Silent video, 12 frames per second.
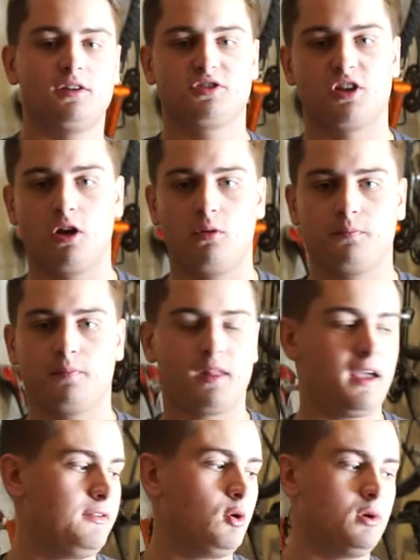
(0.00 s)
So
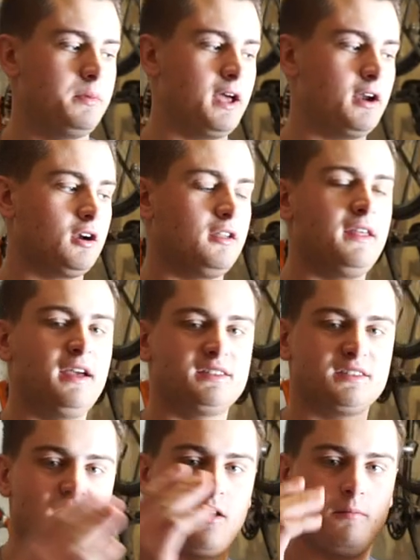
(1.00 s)
if you want to be entered in
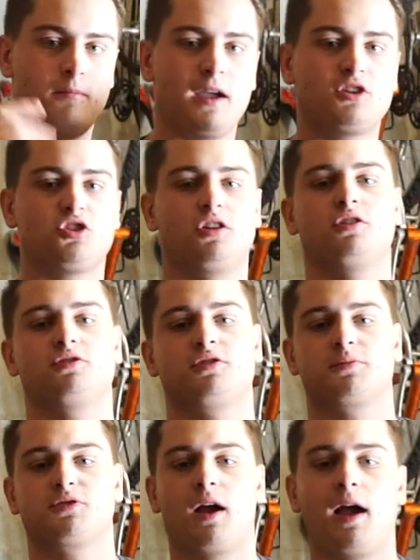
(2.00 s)
this, make sure you're
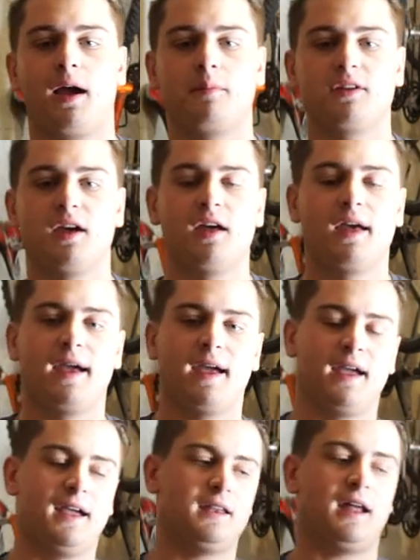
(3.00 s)
subscribed.
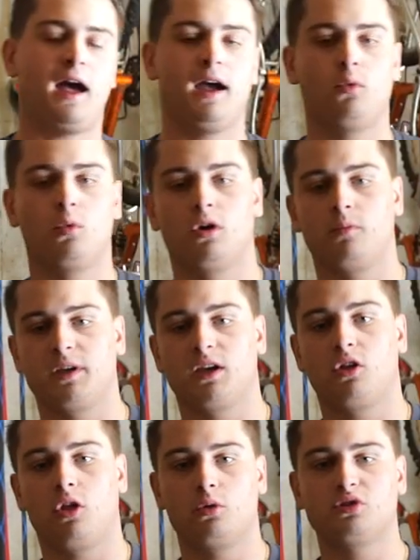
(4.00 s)
And I will be
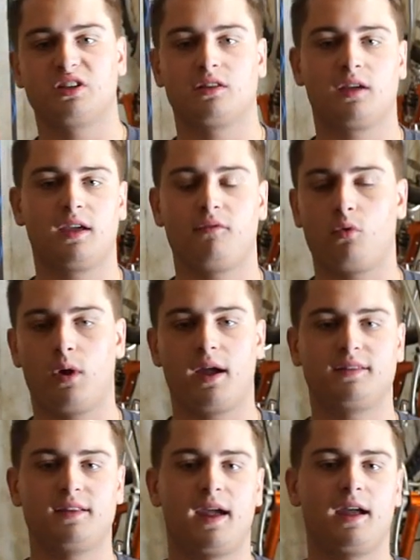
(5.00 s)
closing the
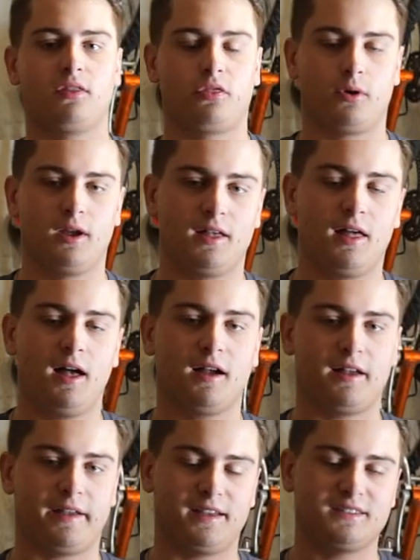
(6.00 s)
giveaway today at 3
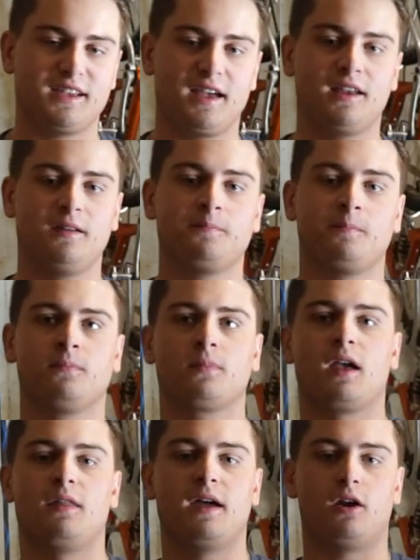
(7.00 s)
o'clock, like I said.
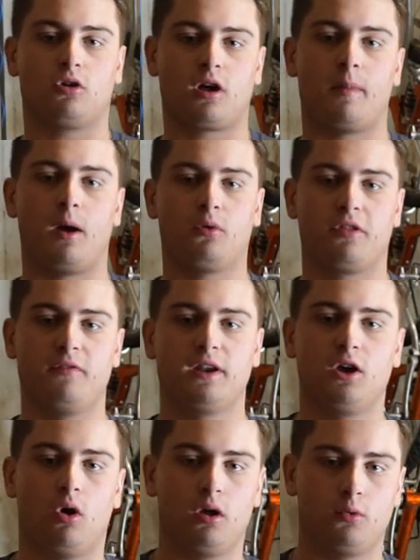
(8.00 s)
And then I'll come out with a
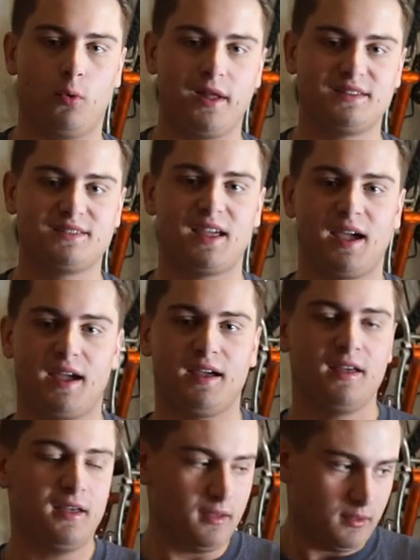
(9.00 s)
video on Wednesday